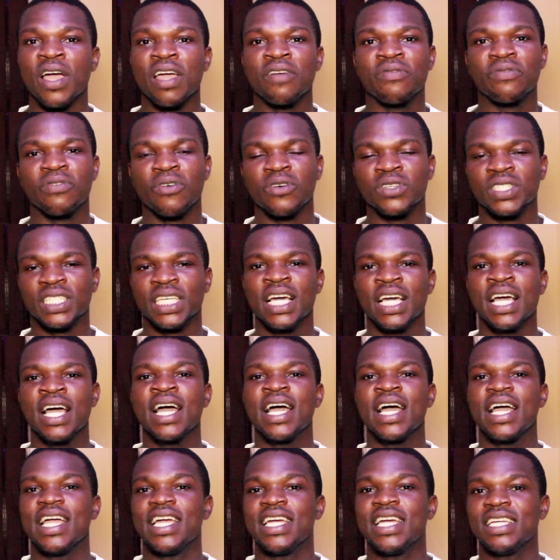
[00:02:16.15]
effort
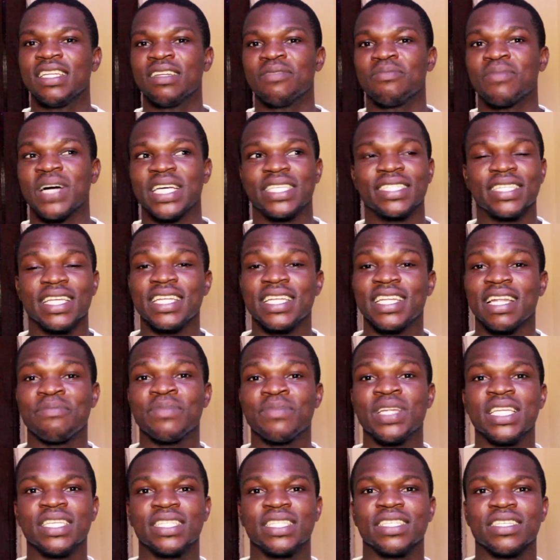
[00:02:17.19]
in my selling
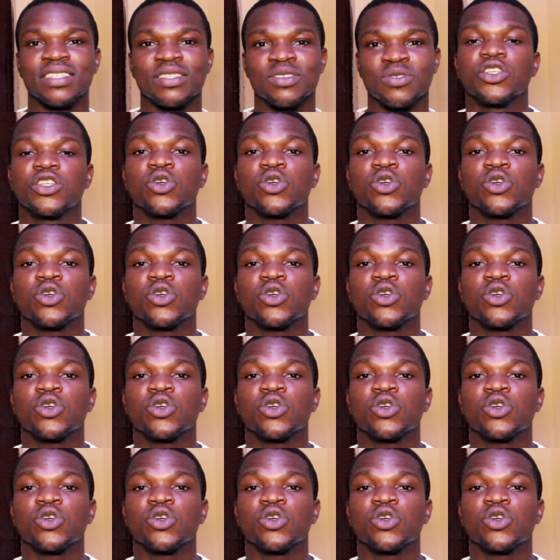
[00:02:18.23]
abilities.